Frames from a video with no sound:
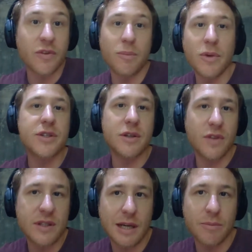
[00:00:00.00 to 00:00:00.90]
Most of the
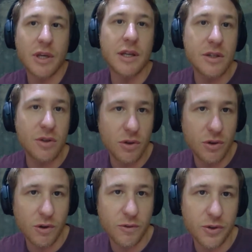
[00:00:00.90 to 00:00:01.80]
time, it is a
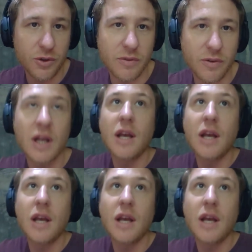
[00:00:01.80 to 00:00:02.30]
local photographer.